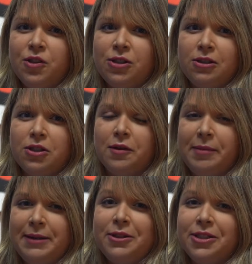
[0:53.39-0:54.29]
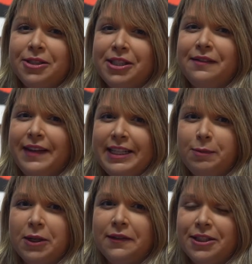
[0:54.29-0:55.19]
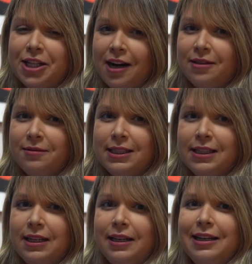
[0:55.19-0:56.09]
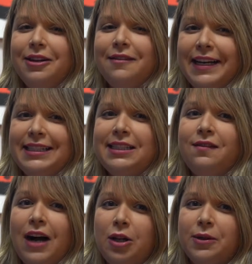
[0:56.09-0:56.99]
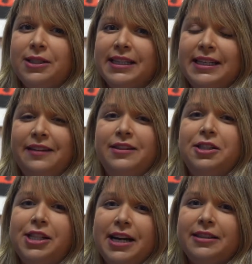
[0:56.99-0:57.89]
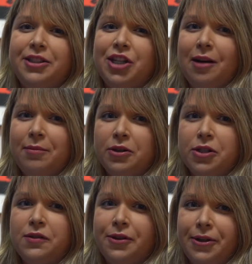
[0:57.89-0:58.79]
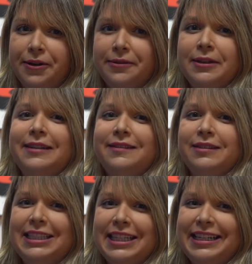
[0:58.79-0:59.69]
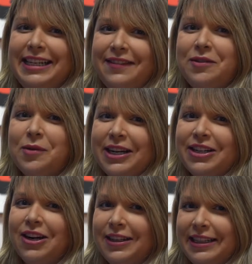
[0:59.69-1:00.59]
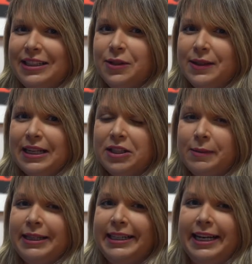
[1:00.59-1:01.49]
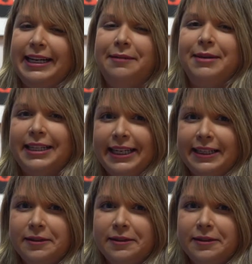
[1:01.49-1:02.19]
results for people searching Facebook for jobs. Your fans and followers can even share the job post for you, reaching an even wider audience without spending any money.